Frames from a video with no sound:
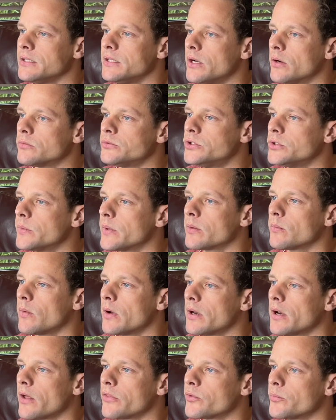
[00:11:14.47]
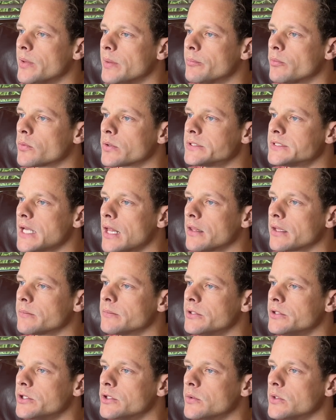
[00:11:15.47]
you know doing what other people were telling him
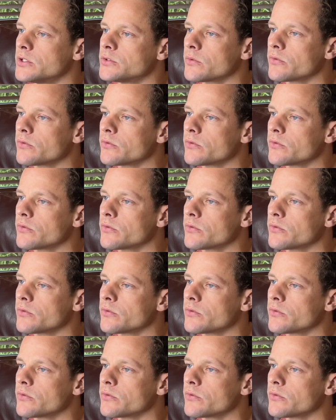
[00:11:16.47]
to do which